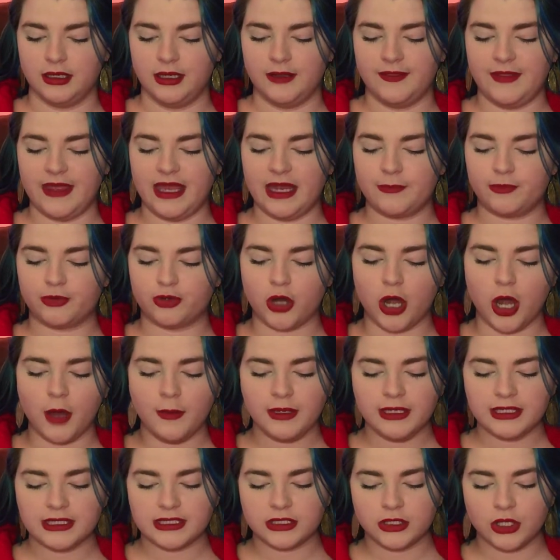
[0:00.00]
They had
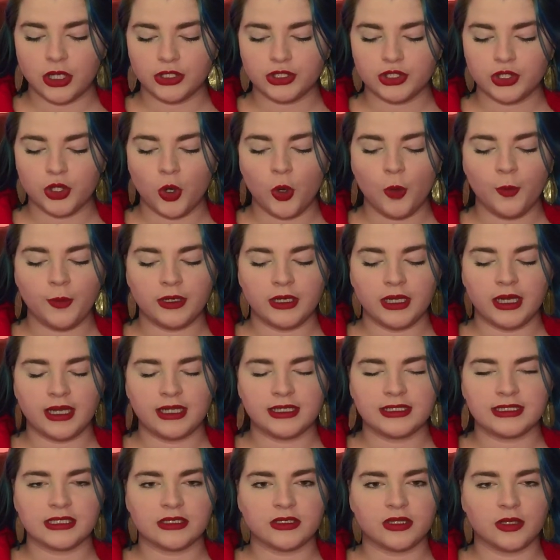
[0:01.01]
promised not to open it
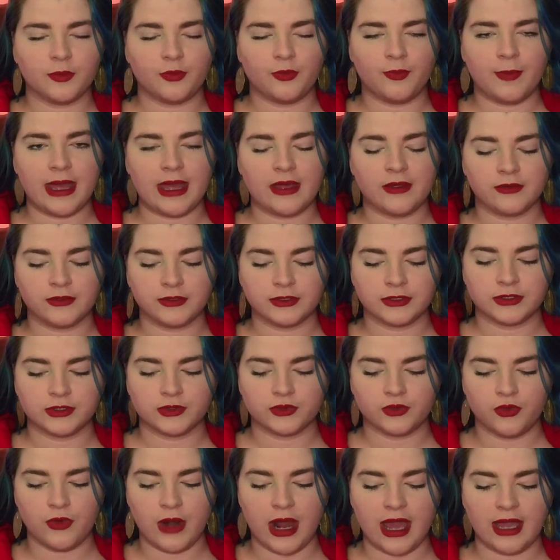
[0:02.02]
until the bells
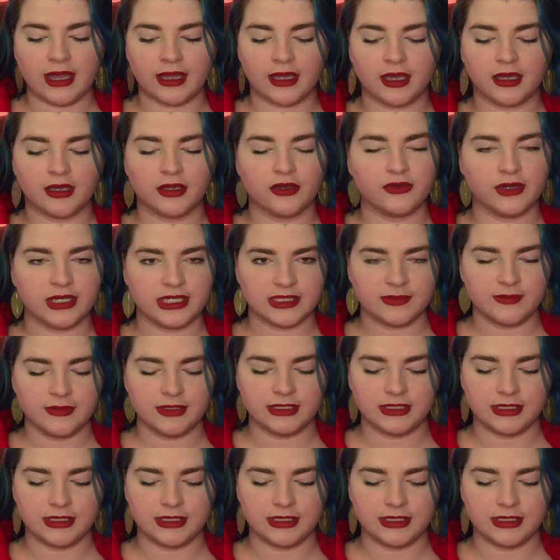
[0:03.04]
rang Christmas